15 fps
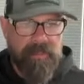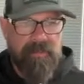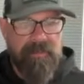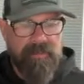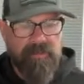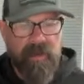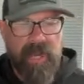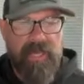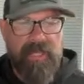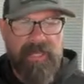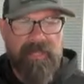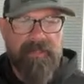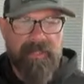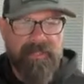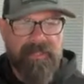try to
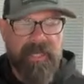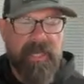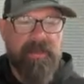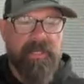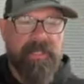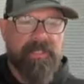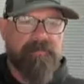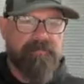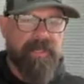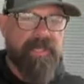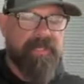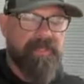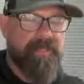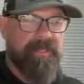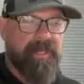get this area as
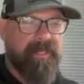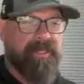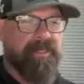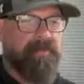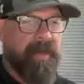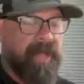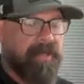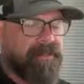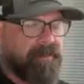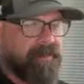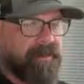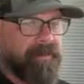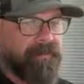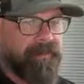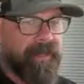big, as thick as
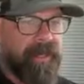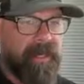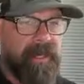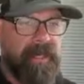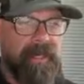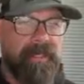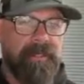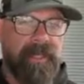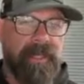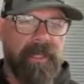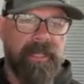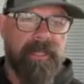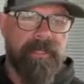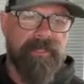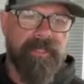possible. And
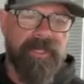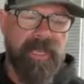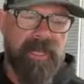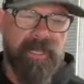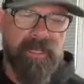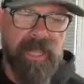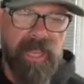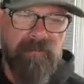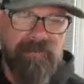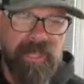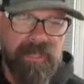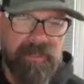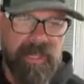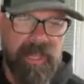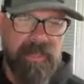she kind of laughed
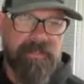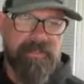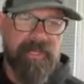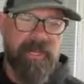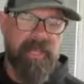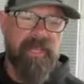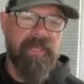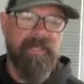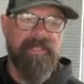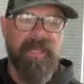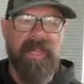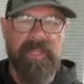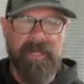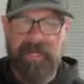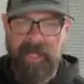at that, said, it's
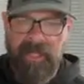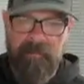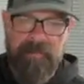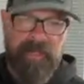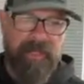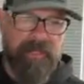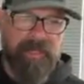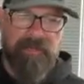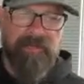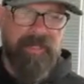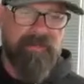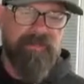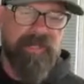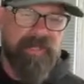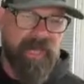not going to help you even
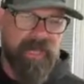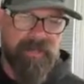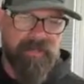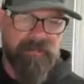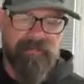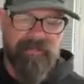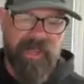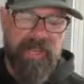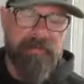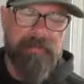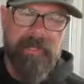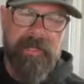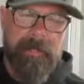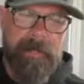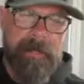if you gain some fat.
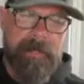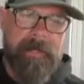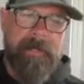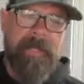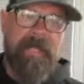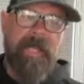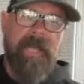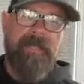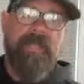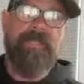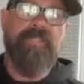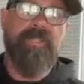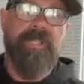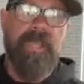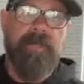And then
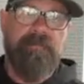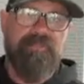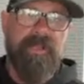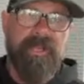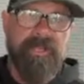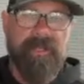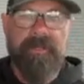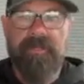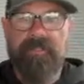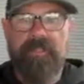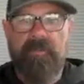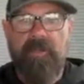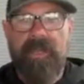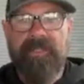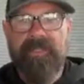she got pregnant and her
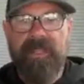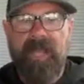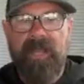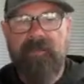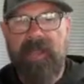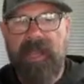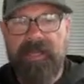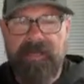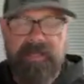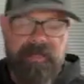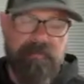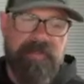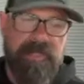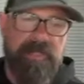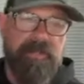squat skyrocketed. The
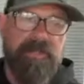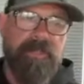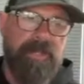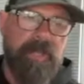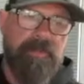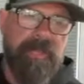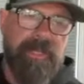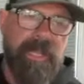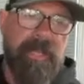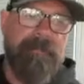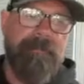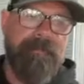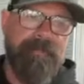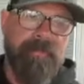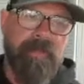bigger her stomach
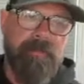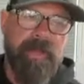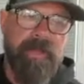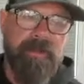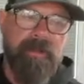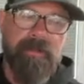got, the better her